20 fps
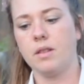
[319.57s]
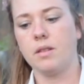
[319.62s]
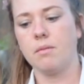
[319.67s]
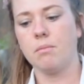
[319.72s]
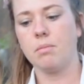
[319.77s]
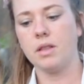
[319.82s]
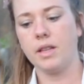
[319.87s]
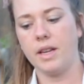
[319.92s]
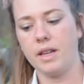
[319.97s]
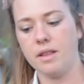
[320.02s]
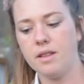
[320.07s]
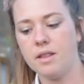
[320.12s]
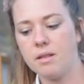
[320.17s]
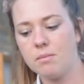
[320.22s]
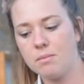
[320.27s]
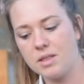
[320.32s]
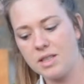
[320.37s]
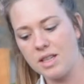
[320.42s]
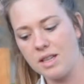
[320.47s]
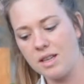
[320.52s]
plant
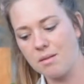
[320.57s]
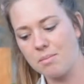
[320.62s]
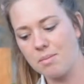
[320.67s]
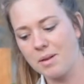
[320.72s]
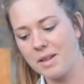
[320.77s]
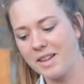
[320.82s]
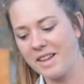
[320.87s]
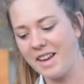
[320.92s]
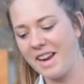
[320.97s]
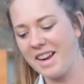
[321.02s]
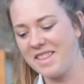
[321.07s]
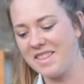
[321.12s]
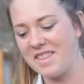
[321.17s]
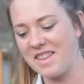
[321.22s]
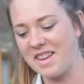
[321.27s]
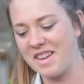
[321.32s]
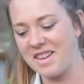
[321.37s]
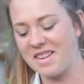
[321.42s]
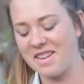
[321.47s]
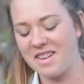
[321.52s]
them deep and
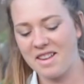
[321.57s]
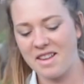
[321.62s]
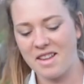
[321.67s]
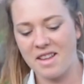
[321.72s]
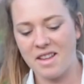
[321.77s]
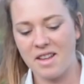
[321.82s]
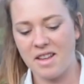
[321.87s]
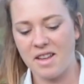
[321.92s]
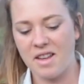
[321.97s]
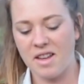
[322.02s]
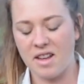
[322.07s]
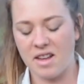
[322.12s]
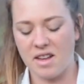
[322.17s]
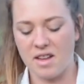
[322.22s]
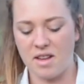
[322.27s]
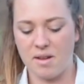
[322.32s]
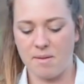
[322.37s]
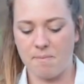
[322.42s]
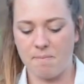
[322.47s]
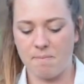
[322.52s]
then
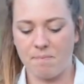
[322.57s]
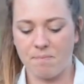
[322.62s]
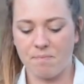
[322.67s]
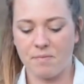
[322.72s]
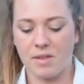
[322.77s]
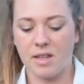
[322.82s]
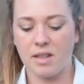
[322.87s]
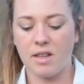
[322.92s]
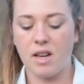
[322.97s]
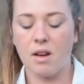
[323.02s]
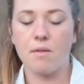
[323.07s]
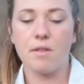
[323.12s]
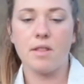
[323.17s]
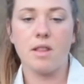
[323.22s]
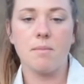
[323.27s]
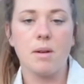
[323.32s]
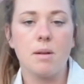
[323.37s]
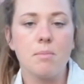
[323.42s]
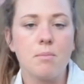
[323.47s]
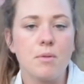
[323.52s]
cover
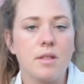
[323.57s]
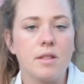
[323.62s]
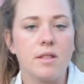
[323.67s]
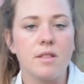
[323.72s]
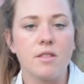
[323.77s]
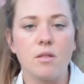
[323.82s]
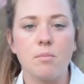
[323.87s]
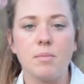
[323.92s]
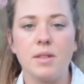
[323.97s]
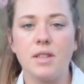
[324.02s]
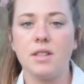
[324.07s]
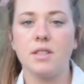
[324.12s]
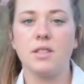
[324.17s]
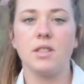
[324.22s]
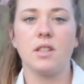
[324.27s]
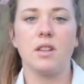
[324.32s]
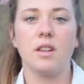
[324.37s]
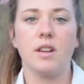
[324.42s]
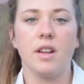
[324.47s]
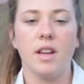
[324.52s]
them up with a little bit of
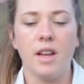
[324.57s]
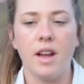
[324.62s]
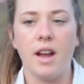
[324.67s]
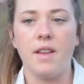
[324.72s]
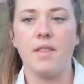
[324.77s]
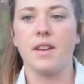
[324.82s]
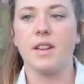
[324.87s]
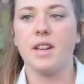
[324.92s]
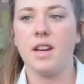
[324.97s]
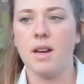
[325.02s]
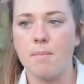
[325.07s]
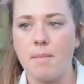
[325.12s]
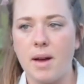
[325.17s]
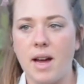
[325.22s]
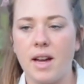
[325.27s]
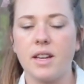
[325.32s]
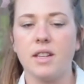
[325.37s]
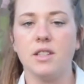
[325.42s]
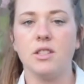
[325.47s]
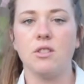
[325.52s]
dirt, and then come
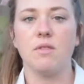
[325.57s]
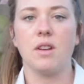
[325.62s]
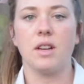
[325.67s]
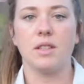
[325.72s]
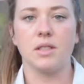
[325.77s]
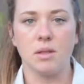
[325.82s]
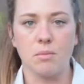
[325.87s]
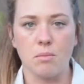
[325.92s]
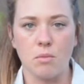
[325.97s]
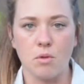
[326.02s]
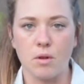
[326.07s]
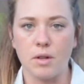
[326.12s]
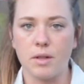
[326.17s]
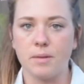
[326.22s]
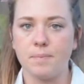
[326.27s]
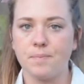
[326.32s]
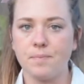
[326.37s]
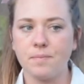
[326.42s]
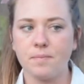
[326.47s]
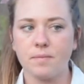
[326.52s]
back and do that some more
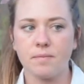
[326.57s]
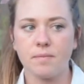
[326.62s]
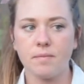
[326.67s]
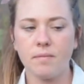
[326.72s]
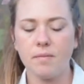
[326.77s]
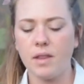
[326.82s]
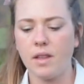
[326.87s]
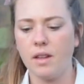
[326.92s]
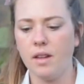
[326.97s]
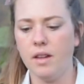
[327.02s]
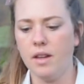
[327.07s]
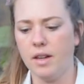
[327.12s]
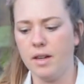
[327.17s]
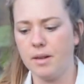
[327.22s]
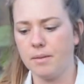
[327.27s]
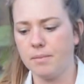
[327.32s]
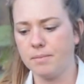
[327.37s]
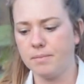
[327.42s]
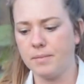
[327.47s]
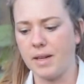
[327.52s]

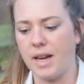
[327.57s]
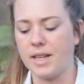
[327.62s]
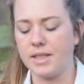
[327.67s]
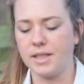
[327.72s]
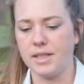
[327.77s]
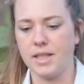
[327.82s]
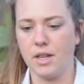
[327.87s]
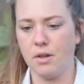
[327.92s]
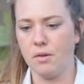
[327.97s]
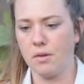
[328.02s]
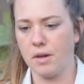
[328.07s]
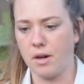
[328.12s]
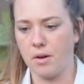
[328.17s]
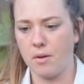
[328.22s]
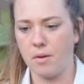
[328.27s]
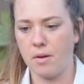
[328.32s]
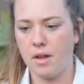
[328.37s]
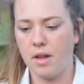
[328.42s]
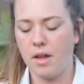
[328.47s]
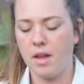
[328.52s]
as they grow.
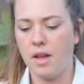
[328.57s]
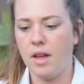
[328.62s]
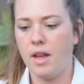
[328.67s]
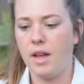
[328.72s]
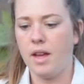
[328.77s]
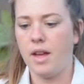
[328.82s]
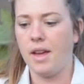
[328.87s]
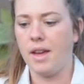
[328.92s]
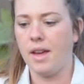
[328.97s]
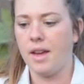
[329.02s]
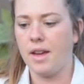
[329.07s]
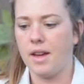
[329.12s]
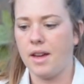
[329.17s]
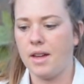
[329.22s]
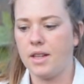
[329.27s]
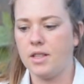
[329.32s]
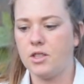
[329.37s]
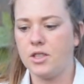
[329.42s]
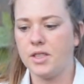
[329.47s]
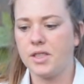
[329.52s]

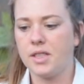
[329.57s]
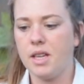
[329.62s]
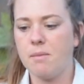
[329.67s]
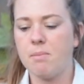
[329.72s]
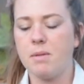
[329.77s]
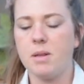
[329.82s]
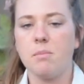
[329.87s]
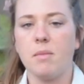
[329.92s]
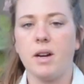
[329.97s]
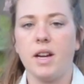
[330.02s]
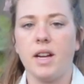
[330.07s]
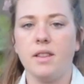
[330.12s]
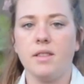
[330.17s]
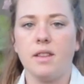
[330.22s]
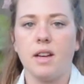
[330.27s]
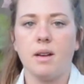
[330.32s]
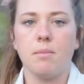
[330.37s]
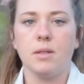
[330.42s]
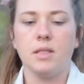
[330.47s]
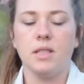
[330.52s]
And just keep in mind
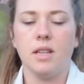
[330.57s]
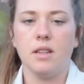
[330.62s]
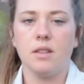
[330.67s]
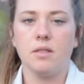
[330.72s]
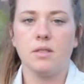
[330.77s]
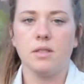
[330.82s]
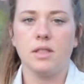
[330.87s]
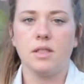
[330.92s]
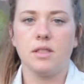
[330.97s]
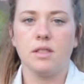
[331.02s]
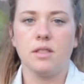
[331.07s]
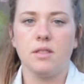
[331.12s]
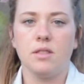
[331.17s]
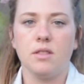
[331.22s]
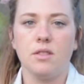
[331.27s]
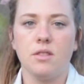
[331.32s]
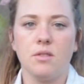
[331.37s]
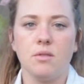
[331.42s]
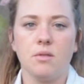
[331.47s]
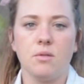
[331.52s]
that potatoes
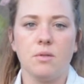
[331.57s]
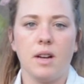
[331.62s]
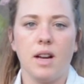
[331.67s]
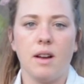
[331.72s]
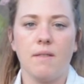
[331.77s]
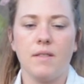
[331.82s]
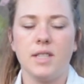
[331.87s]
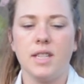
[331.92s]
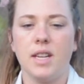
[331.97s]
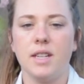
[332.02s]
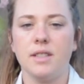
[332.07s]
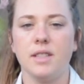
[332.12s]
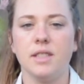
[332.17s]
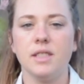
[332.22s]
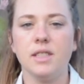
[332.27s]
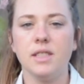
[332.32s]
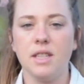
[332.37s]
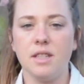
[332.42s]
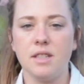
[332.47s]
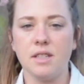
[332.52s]
do have a
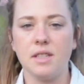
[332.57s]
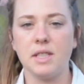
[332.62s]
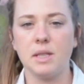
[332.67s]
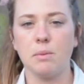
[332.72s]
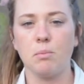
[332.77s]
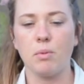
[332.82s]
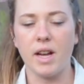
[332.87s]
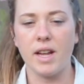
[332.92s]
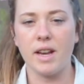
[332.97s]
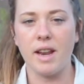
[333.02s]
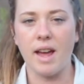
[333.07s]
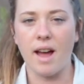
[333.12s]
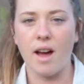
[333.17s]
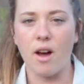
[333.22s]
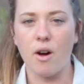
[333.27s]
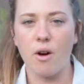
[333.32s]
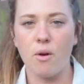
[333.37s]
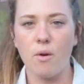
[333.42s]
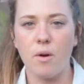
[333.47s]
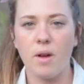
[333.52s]
tendency to spread
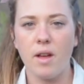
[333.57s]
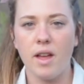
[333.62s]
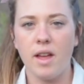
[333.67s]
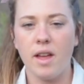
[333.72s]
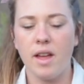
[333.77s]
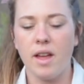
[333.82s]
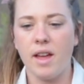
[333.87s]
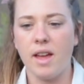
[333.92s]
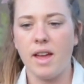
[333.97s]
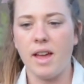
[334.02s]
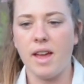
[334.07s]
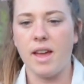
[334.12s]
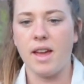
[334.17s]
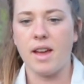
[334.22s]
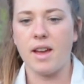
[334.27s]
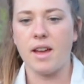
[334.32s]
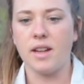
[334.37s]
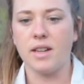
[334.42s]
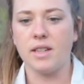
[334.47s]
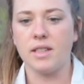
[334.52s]
out
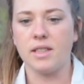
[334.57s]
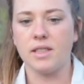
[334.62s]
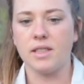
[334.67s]
and